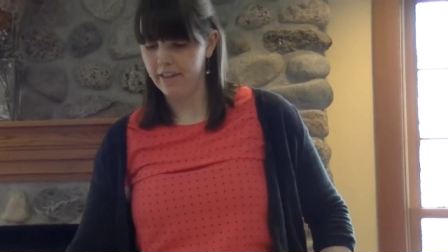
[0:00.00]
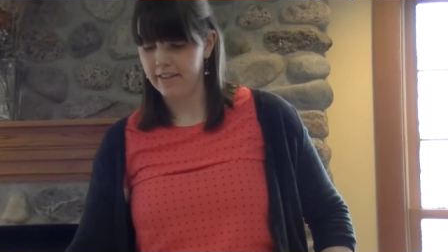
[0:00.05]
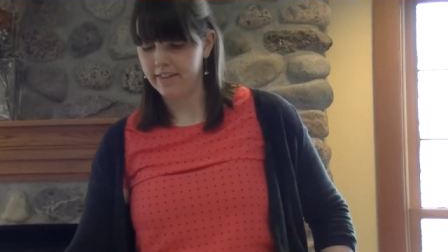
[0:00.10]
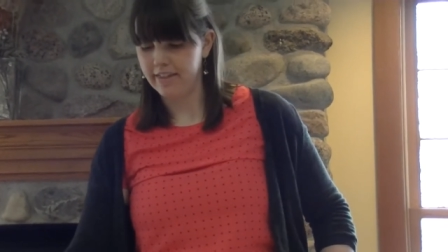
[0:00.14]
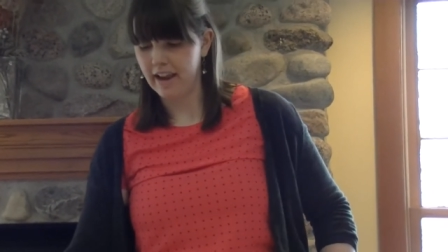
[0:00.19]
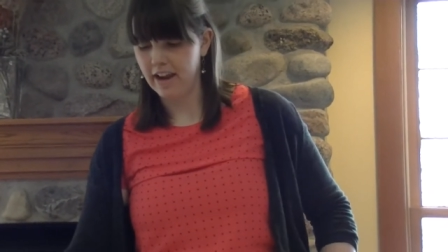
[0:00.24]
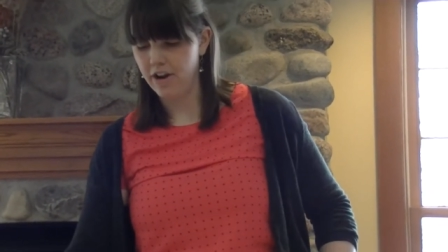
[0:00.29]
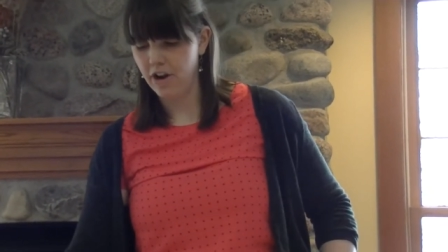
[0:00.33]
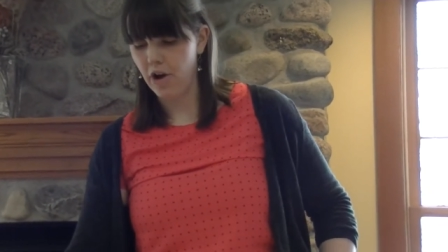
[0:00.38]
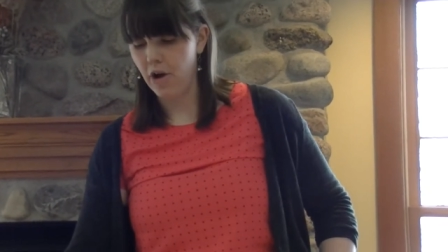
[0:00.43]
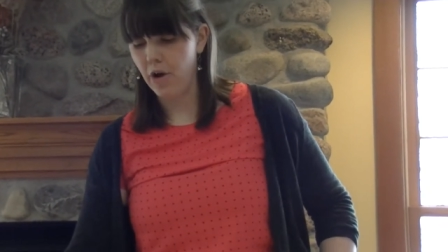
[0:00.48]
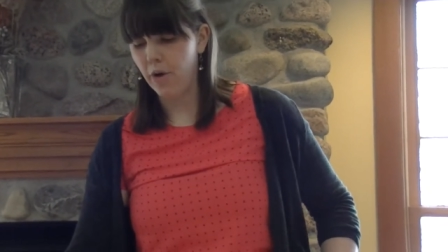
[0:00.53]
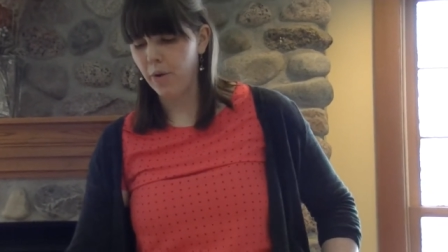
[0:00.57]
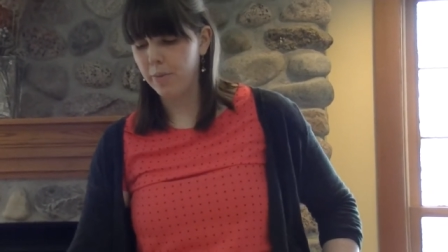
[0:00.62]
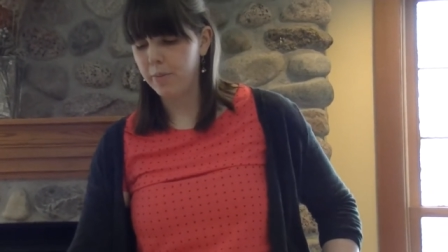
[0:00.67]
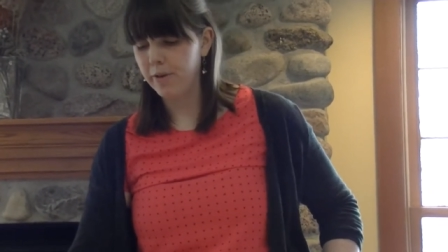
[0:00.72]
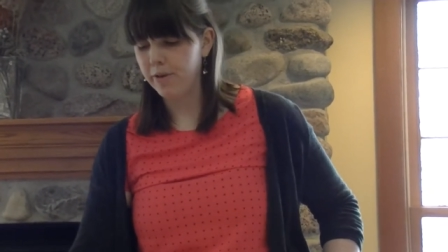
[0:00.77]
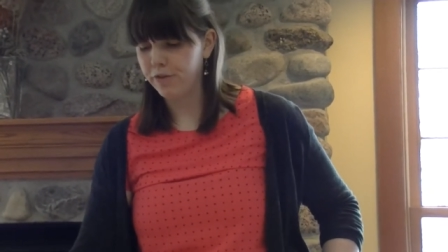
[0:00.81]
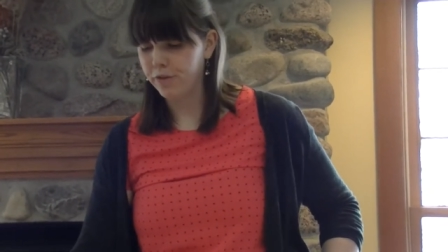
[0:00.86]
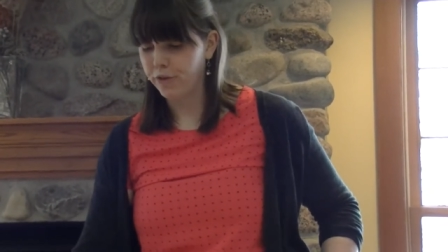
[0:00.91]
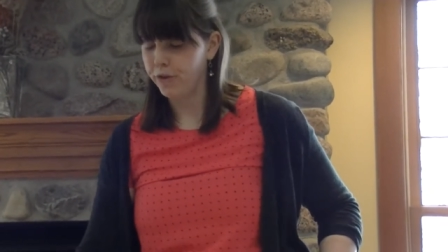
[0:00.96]
that they
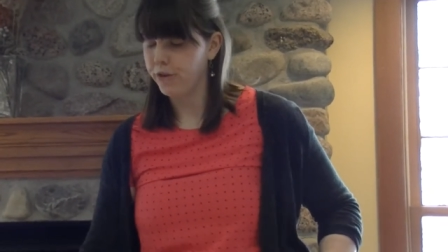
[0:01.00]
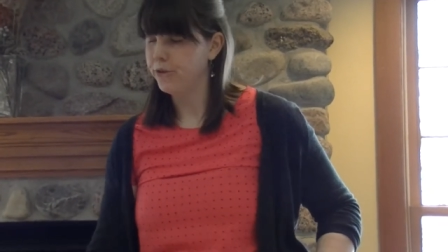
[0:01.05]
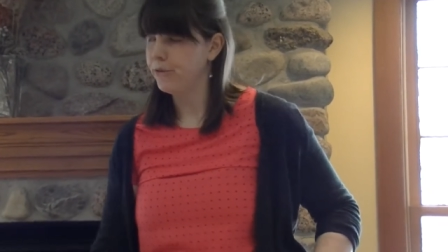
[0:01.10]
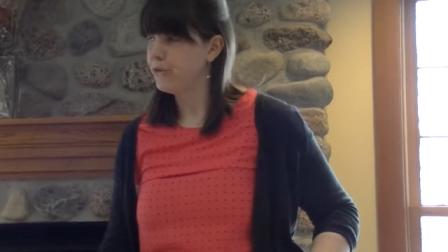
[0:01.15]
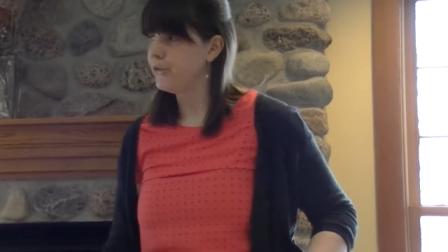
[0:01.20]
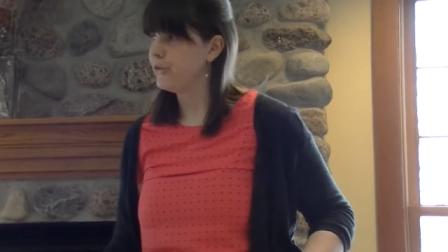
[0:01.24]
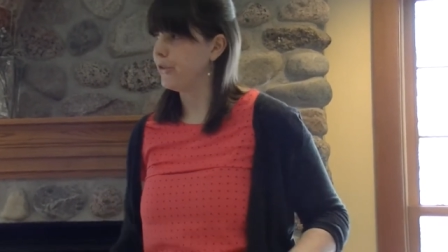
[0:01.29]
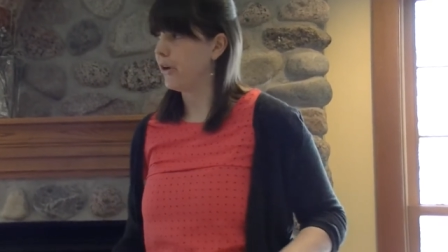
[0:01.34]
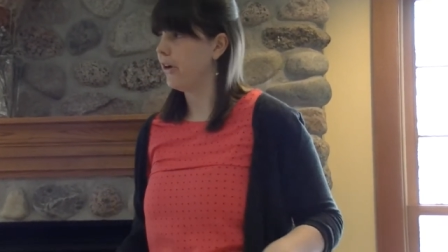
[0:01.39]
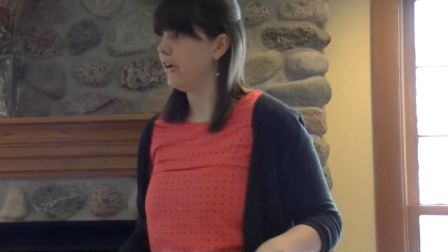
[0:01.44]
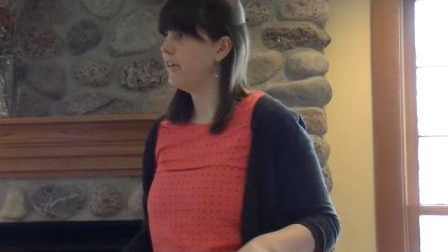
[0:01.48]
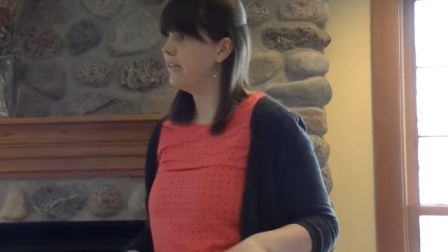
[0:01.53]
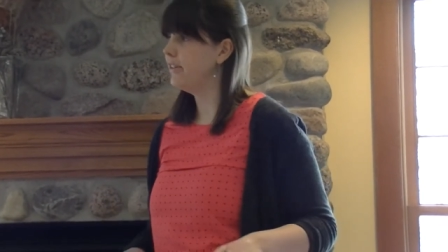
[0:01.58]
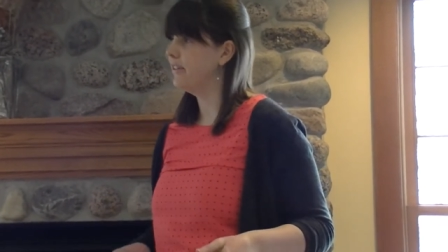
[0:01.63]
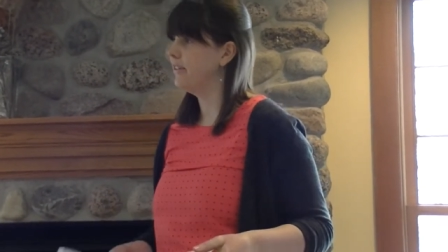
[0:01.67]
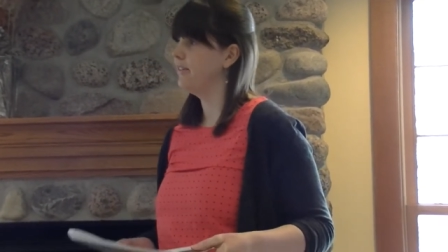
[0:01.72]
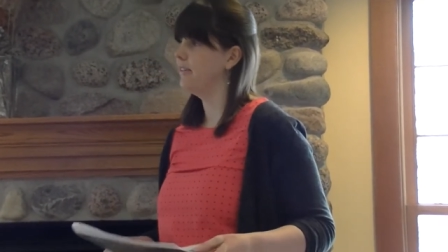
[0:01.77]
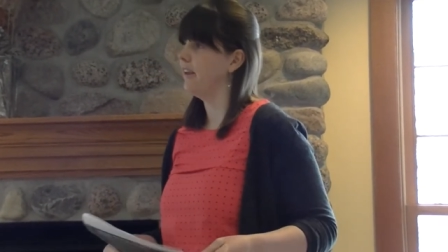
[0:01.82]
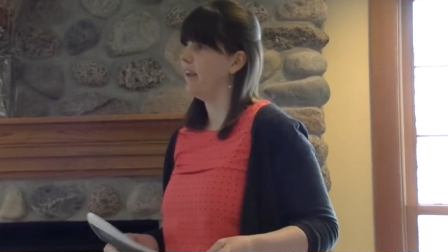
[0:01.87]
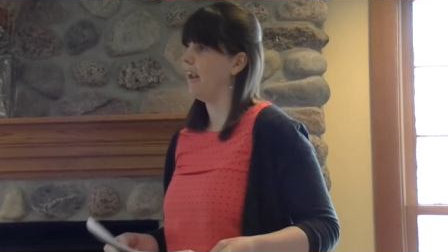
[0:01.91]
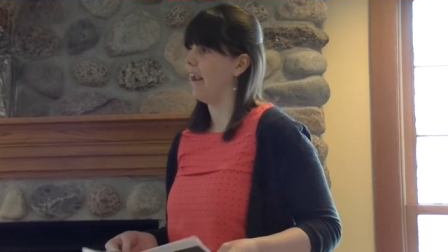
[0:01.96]
know before you start